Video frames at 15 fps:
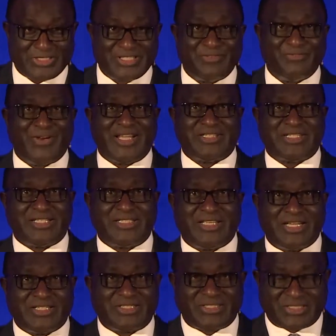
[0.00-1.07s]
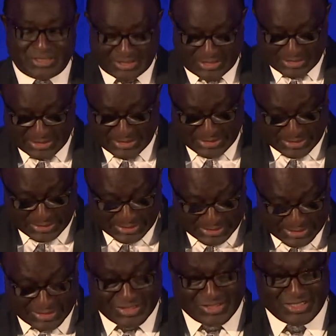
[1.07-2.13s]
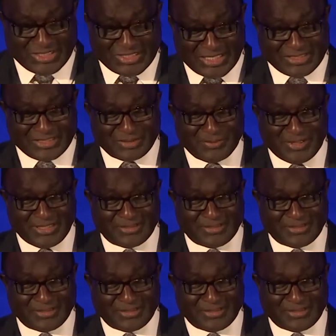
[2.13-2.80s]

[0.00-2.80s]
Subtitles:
invited guests, ladies and gentlemen.